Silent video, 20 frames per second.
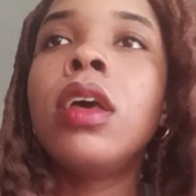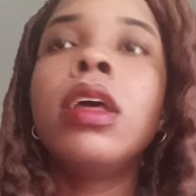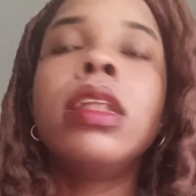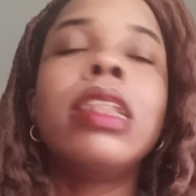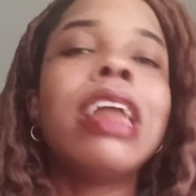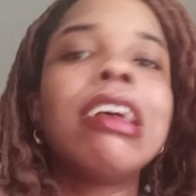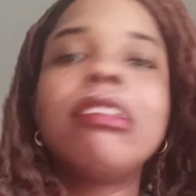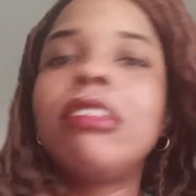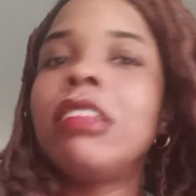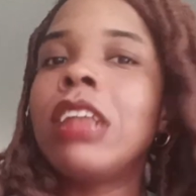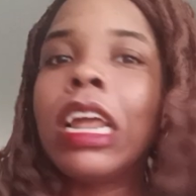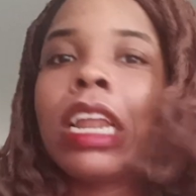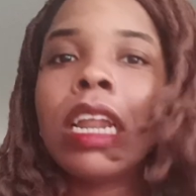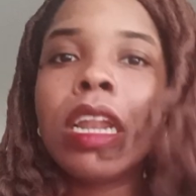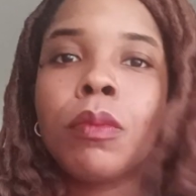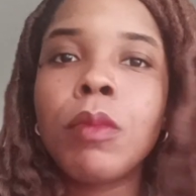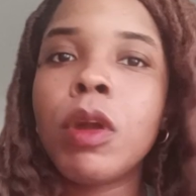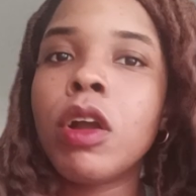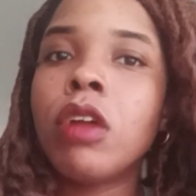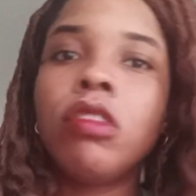That's not an
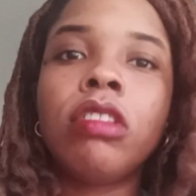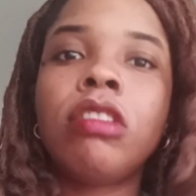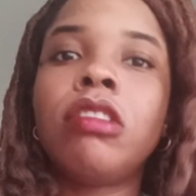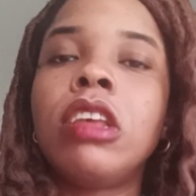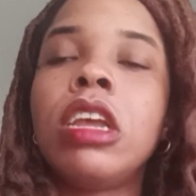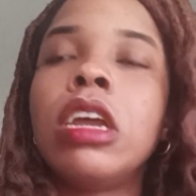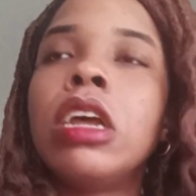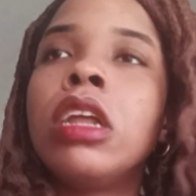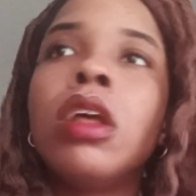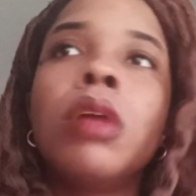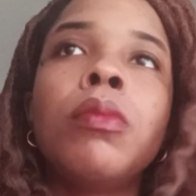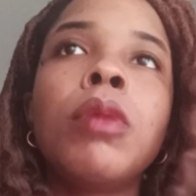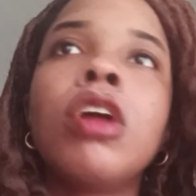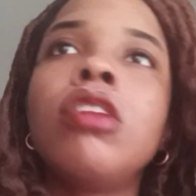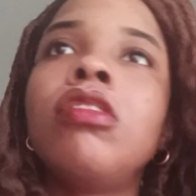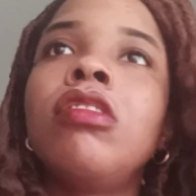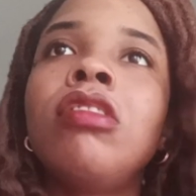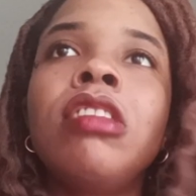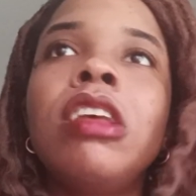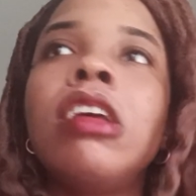emergency. An
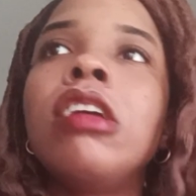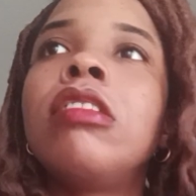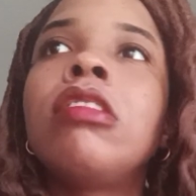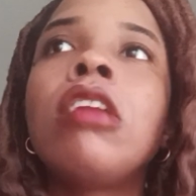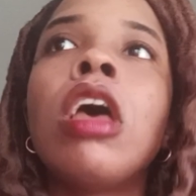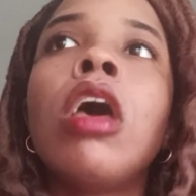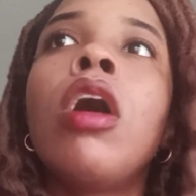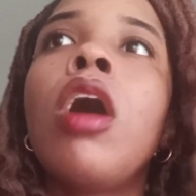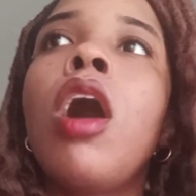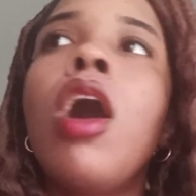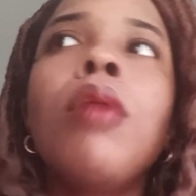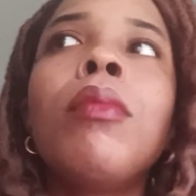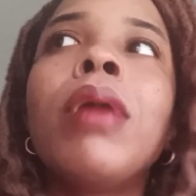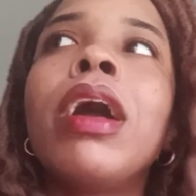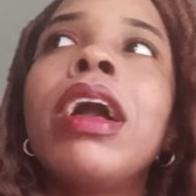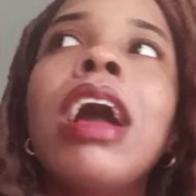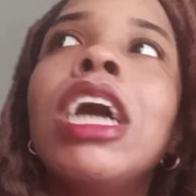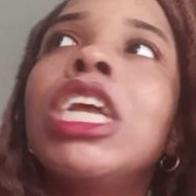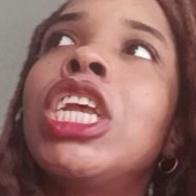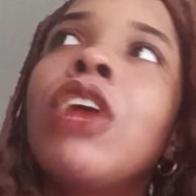emergency is, oh my
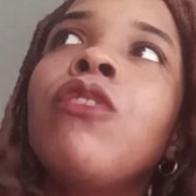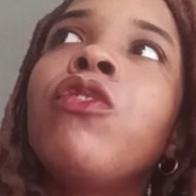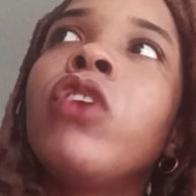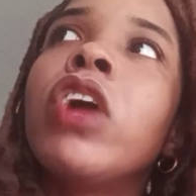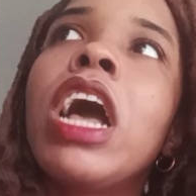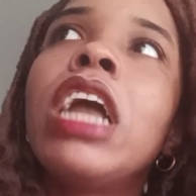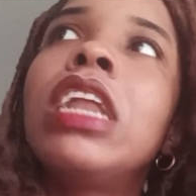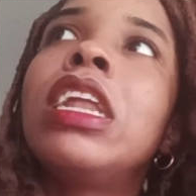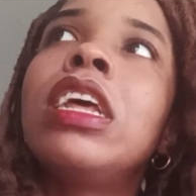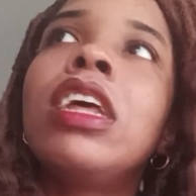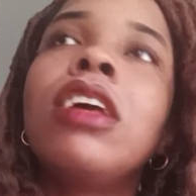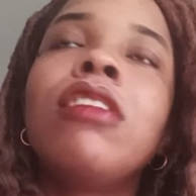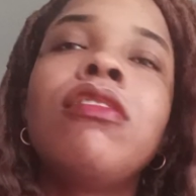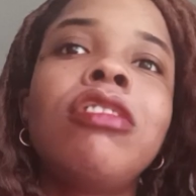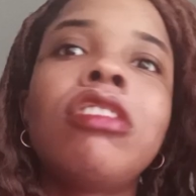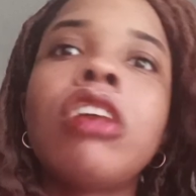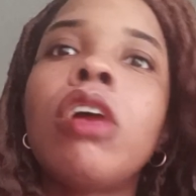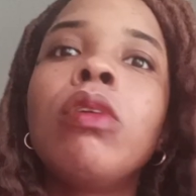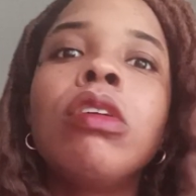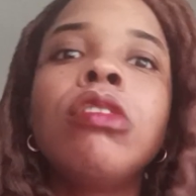gosh, I forgot to give
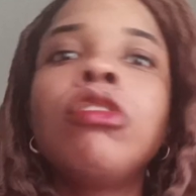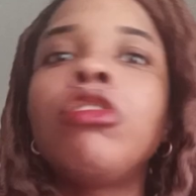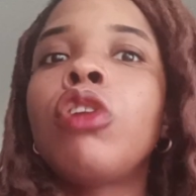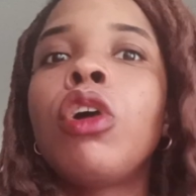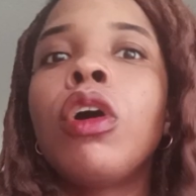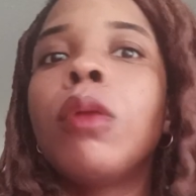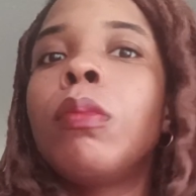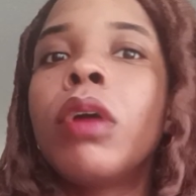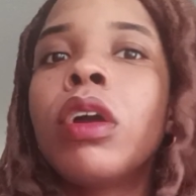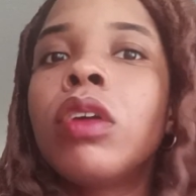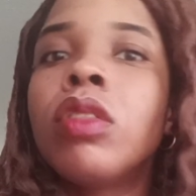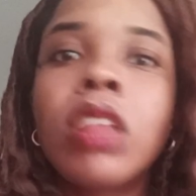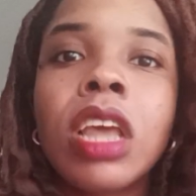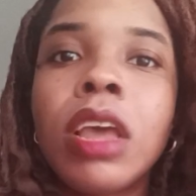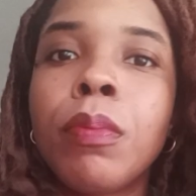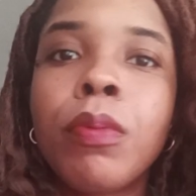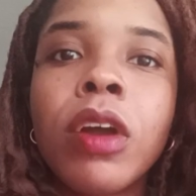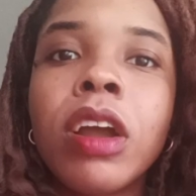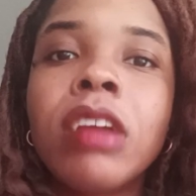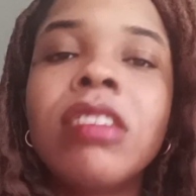so and so a birthday
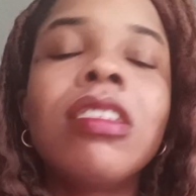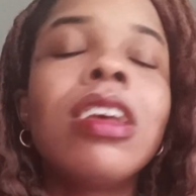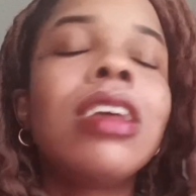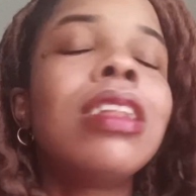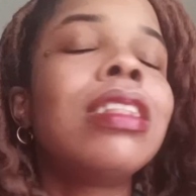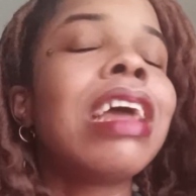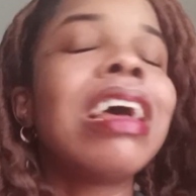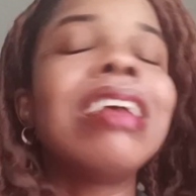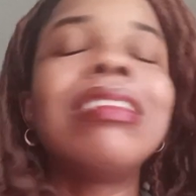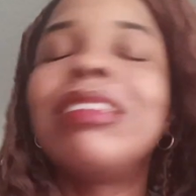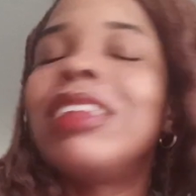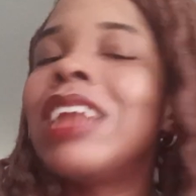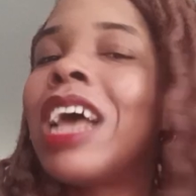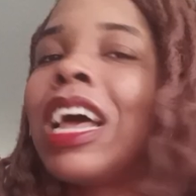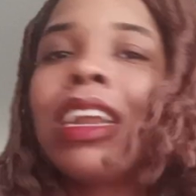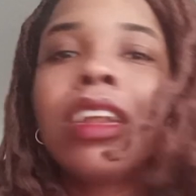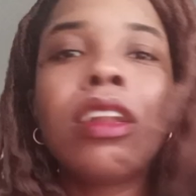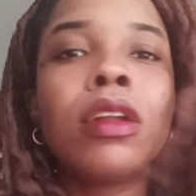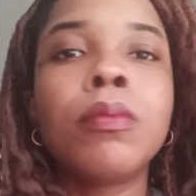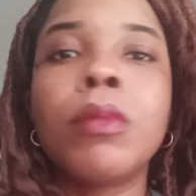present. That's
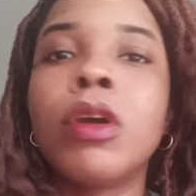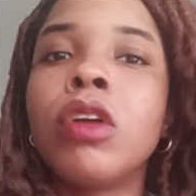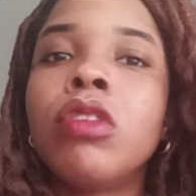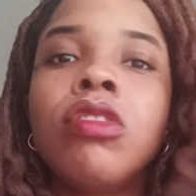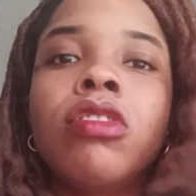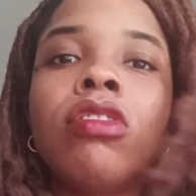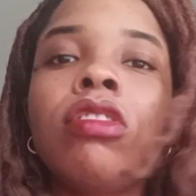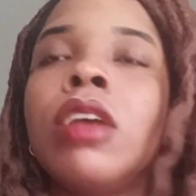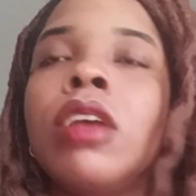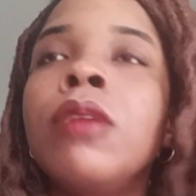not an emergency.